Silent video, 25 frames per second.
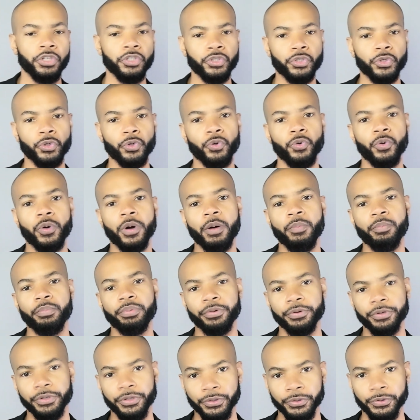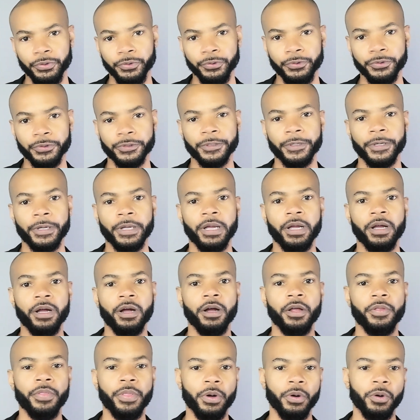to produce
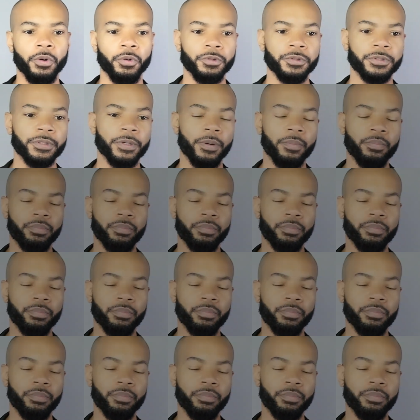those